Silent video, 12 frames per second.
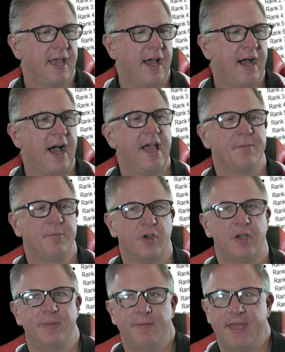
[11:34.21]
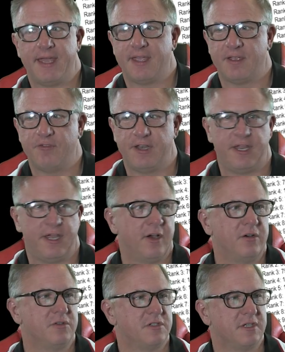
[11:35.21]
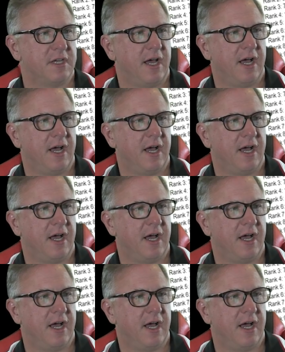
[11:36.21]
I am going to be making videos